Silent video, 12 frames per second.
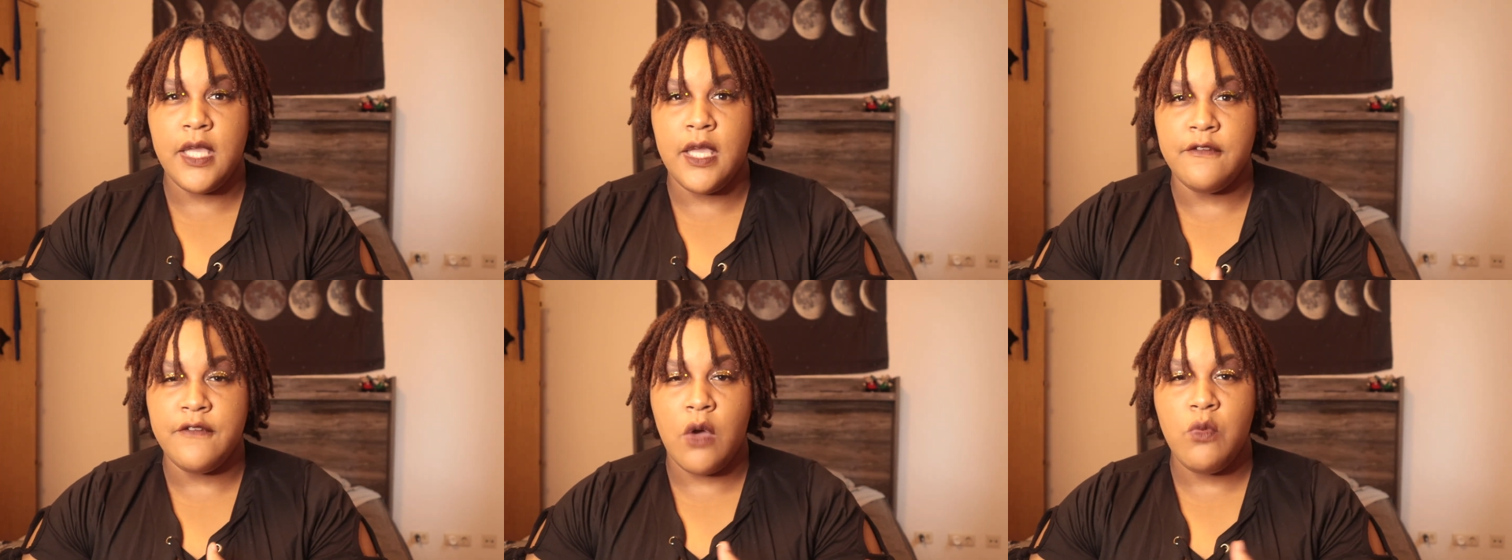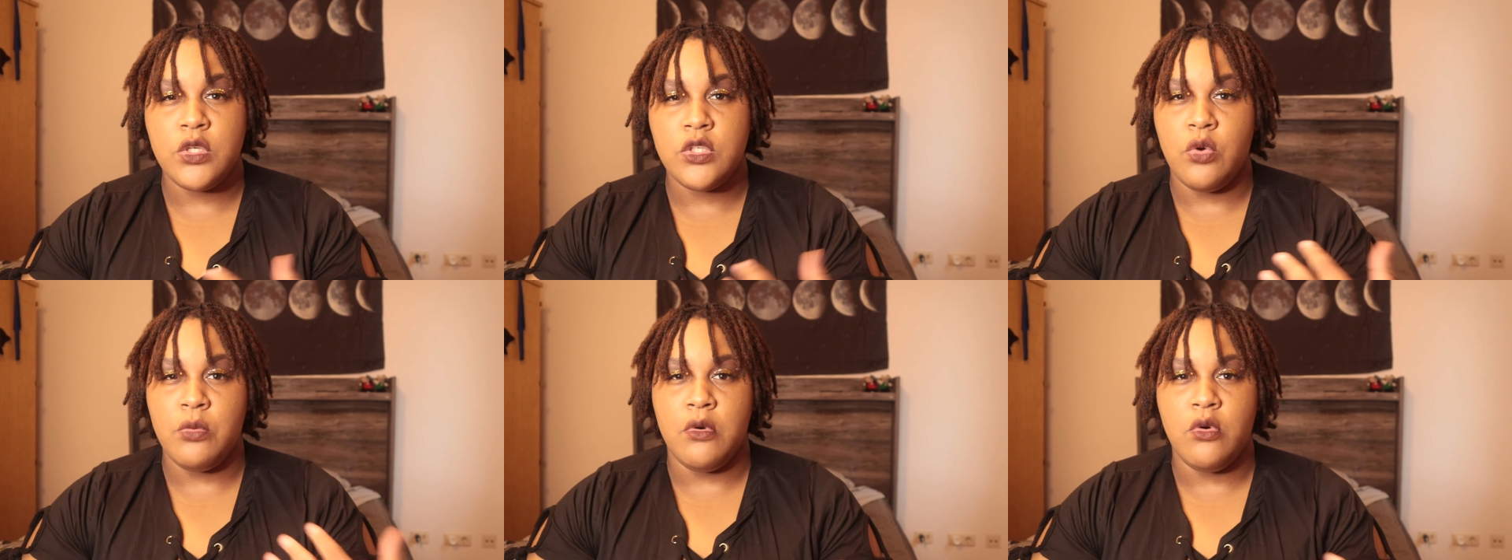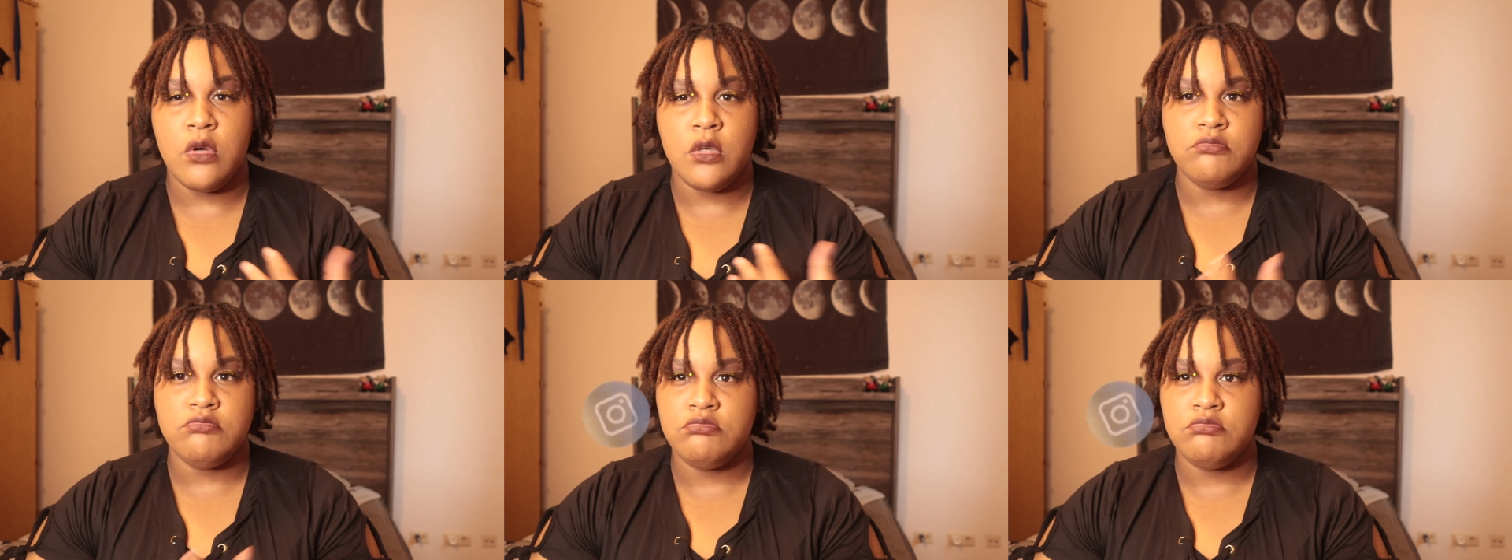yeah, if y'all want to know more,